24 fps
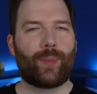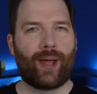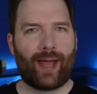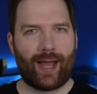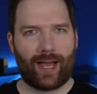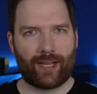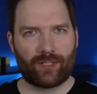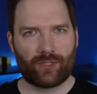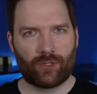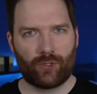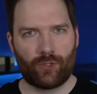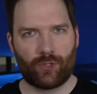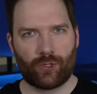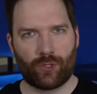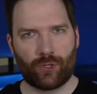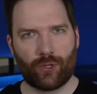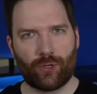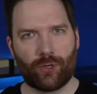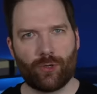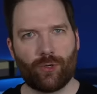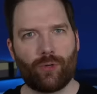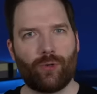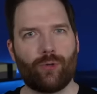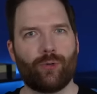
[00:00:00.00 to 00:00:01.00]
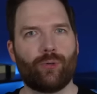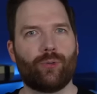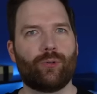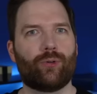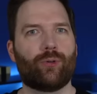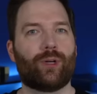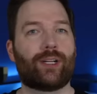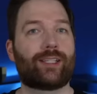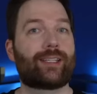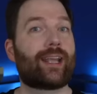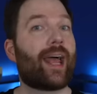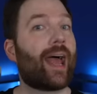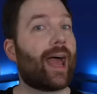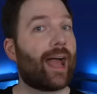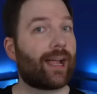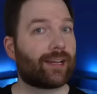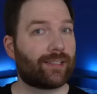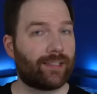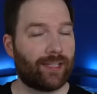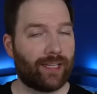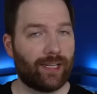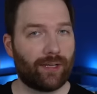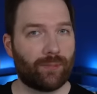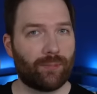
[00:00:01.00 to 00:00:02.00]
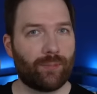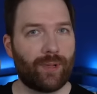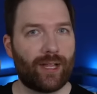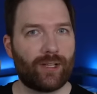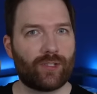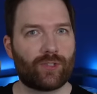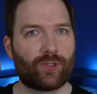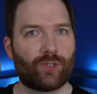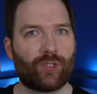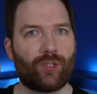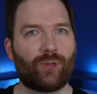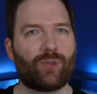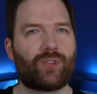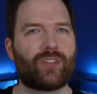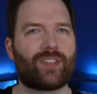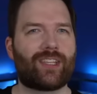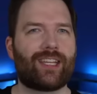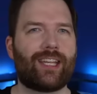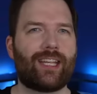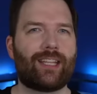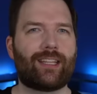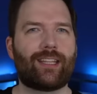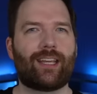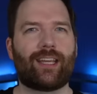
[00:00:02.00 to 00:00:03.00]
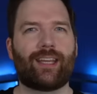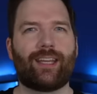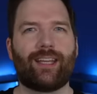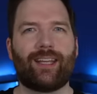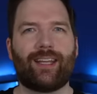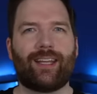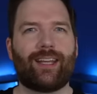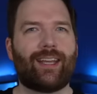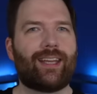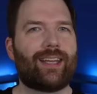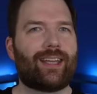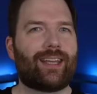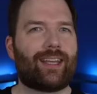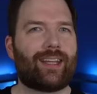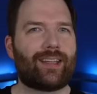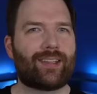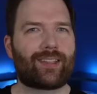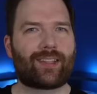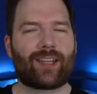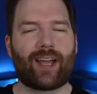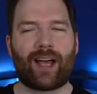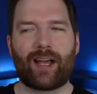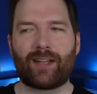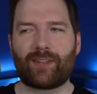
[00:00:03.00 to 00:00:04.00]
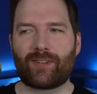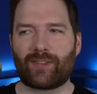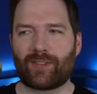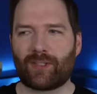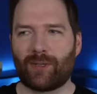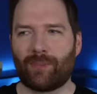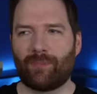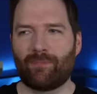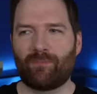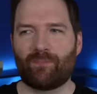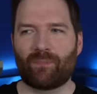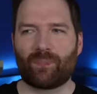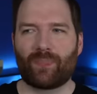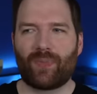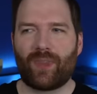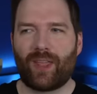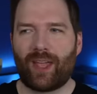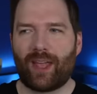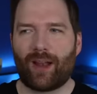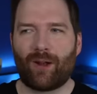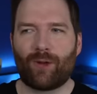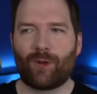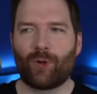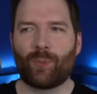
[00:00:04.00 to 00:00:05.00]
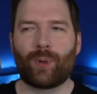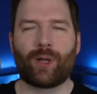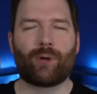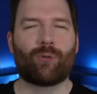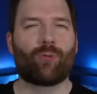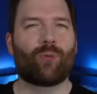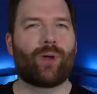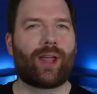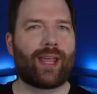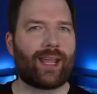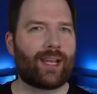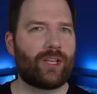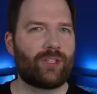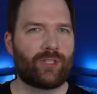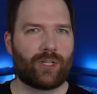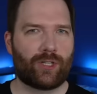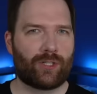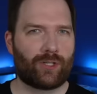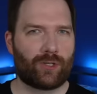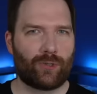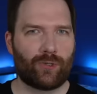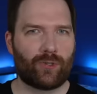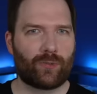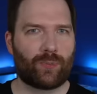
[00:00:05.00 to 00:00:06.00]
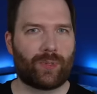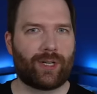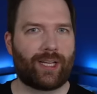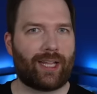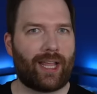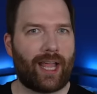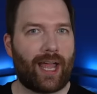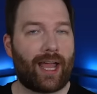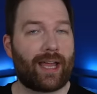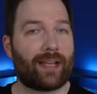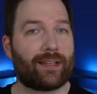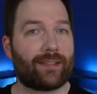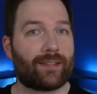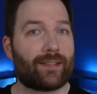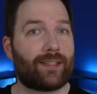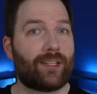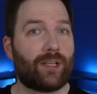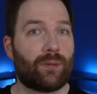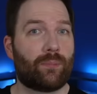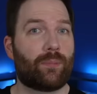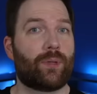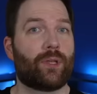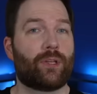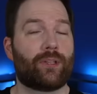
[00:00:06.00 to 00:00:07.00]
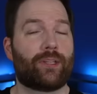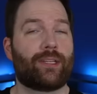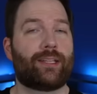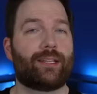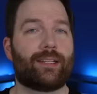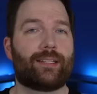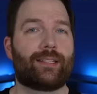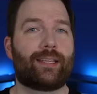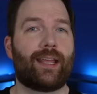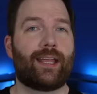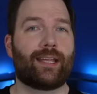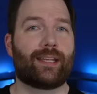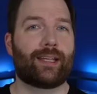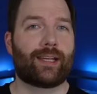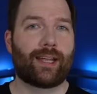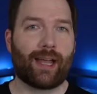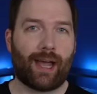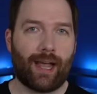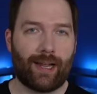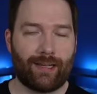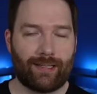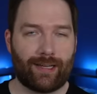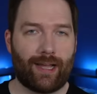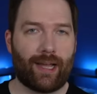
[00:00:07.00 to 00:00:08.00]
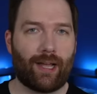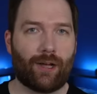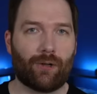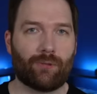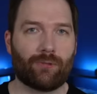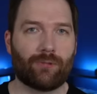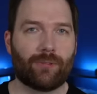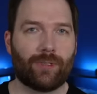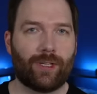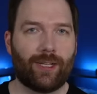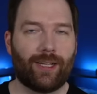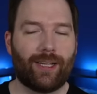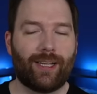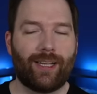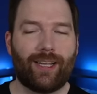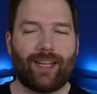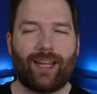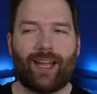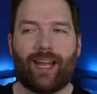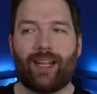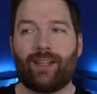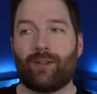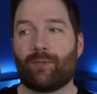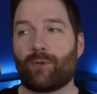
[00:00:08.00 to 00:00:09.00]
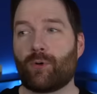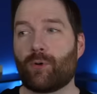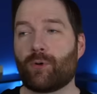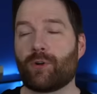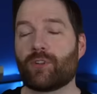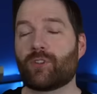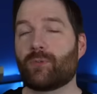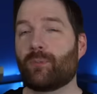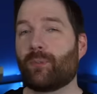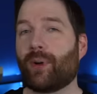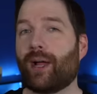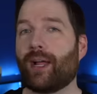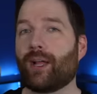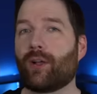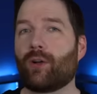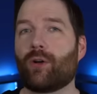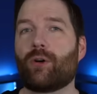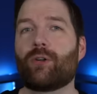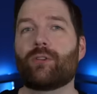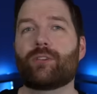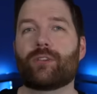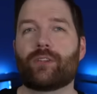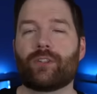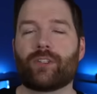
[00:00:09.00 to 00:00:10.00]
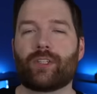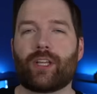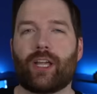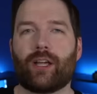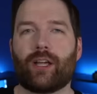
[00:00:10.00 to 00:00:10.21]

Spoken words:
passenger who attacked him, and so you see that he's got some, I don't know about rage issues, but he has the ability to take a guy down. And of course, Mike Colter's